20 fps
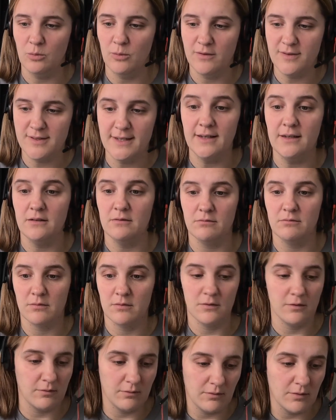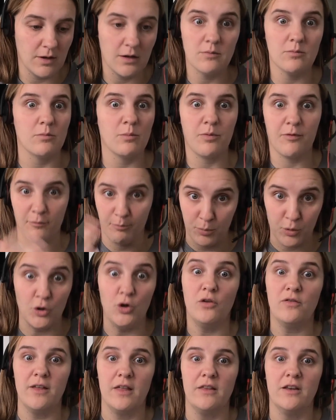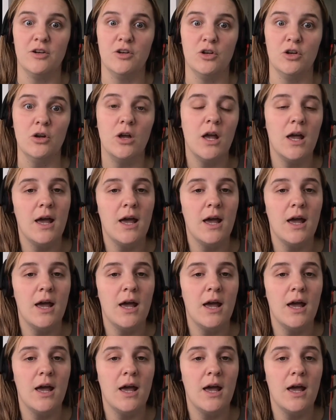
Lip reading: We've seen proof that they do.